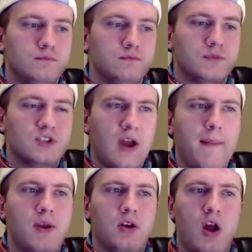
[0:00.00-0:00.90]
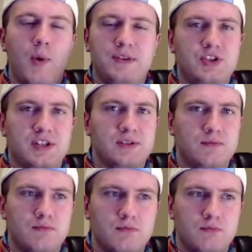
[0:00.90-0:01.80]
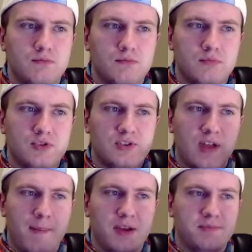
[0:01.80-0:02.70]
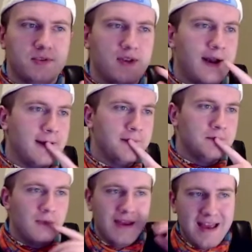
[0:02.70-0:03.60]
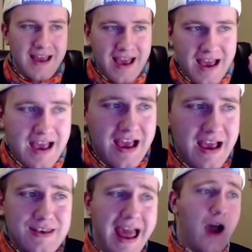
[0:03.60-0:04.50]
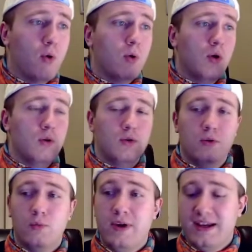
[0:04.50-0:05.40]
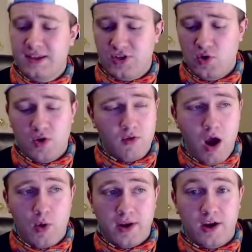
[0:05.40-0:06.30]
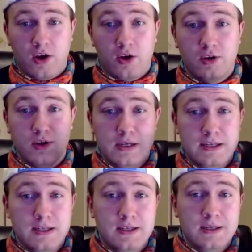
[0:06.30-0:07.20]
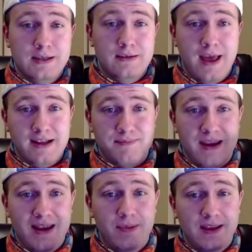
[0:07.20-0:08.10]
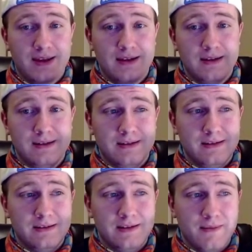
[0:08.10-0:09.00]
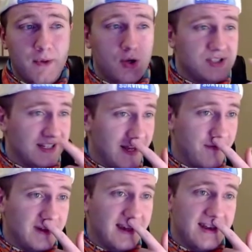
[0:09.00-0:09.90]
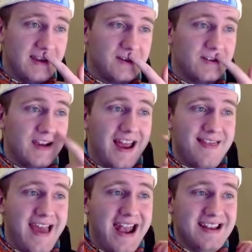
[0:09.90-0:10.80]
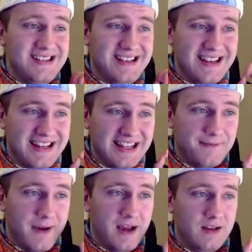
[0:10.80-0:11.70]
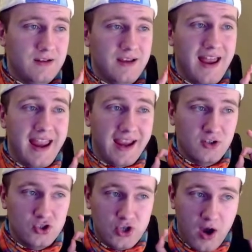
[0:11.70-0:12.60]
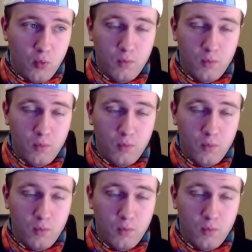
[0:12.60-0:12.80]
So I'm going to go with just complex personality. Now, we get to two in a row here that is maybe the most significant here, and that is Eva and Joe.